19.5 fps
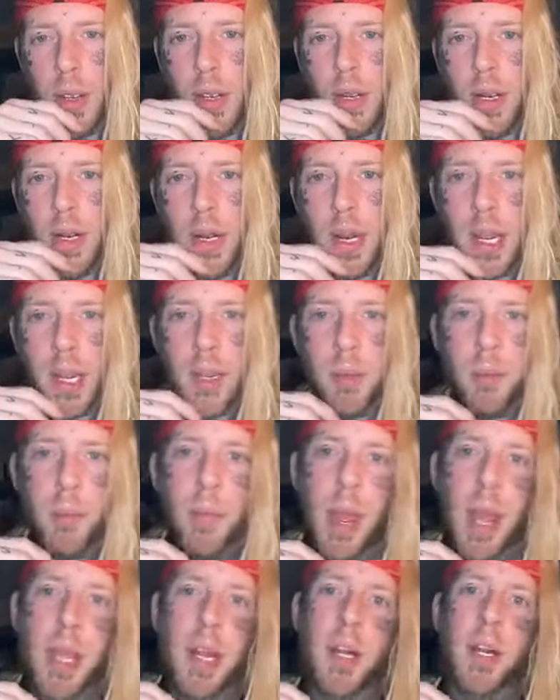Nick
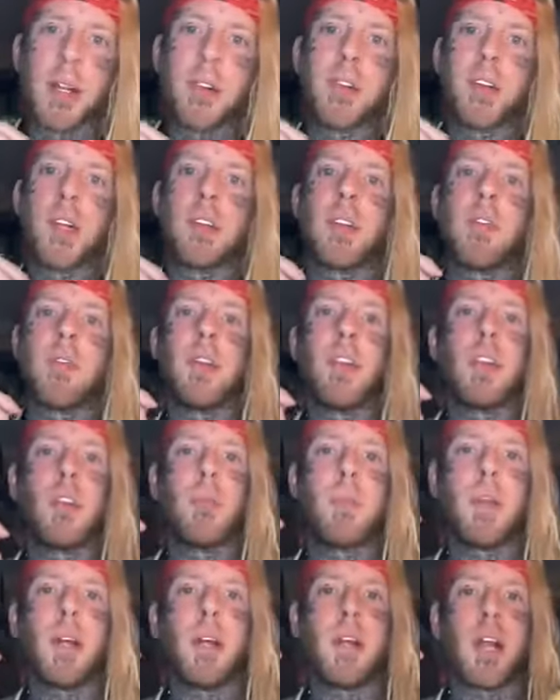Bayer says, if you could
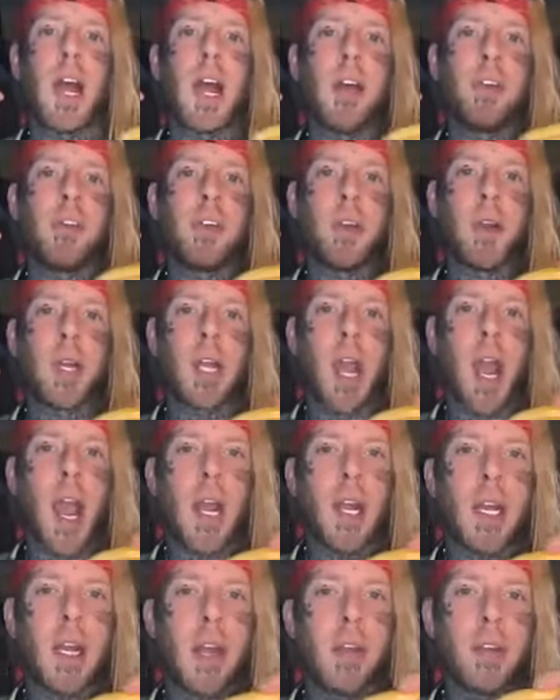be alive during
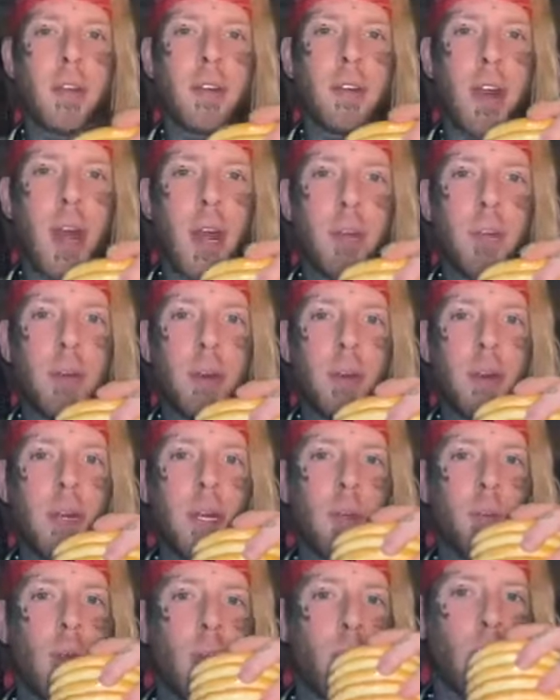any other time
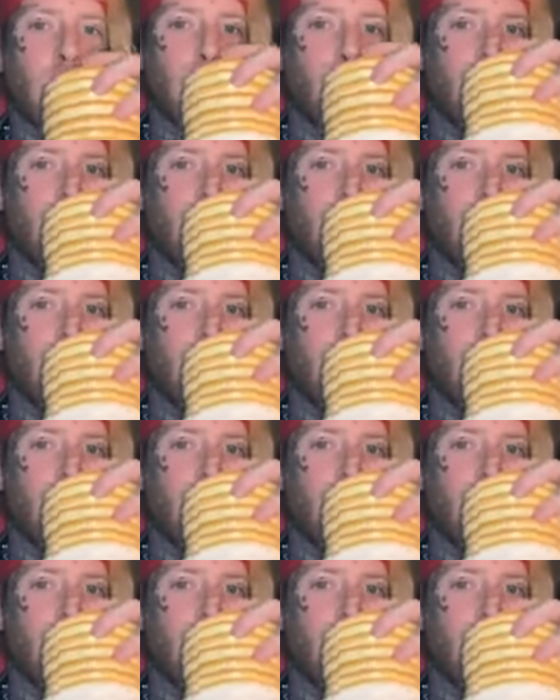period, what would it